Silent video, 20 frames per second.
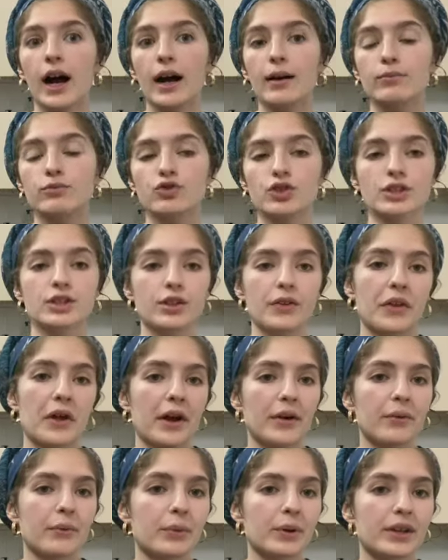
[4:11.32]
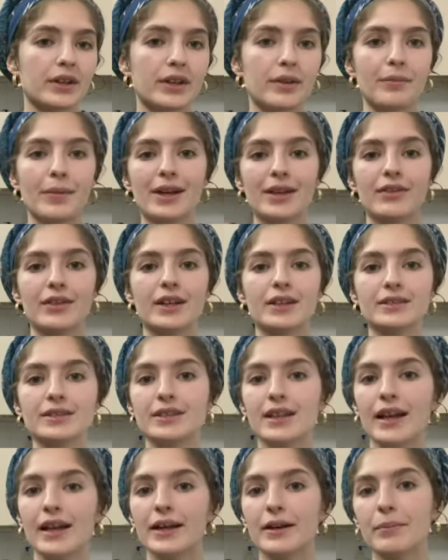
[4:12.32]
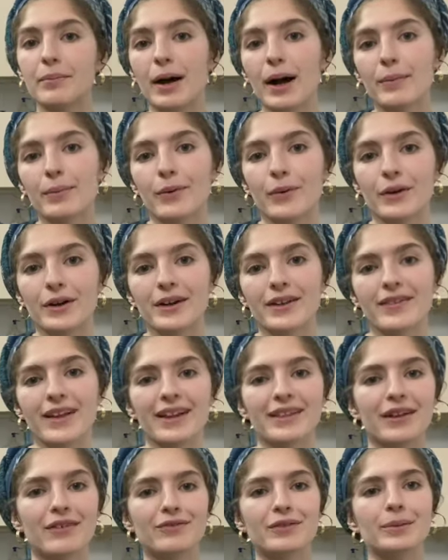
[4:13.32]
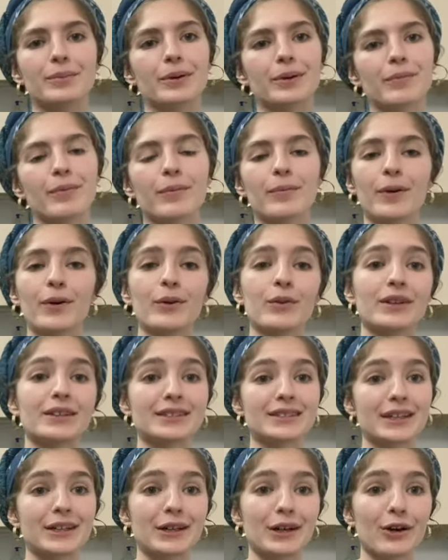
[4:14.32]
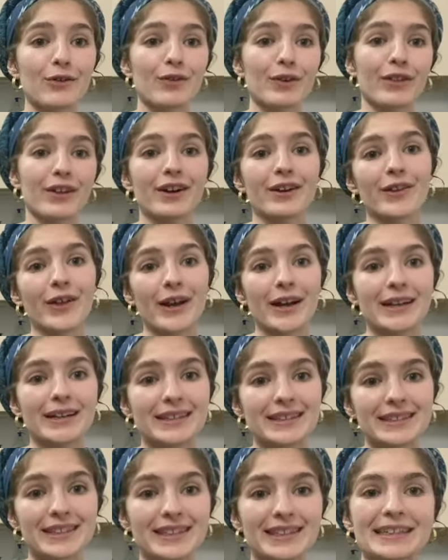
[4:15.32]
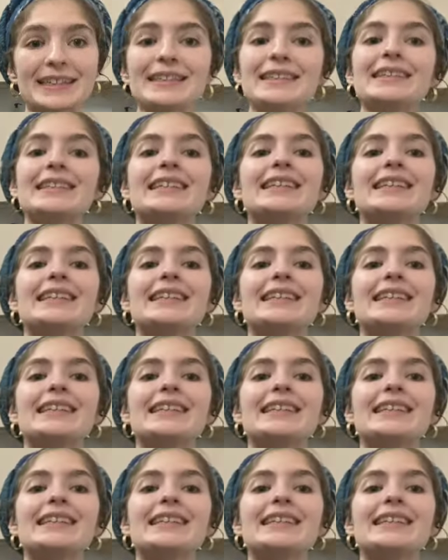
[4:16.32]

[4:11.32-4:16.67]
just so that we can make things like popcorn in that lovely purple bowl that's sitting over there that I need to clean,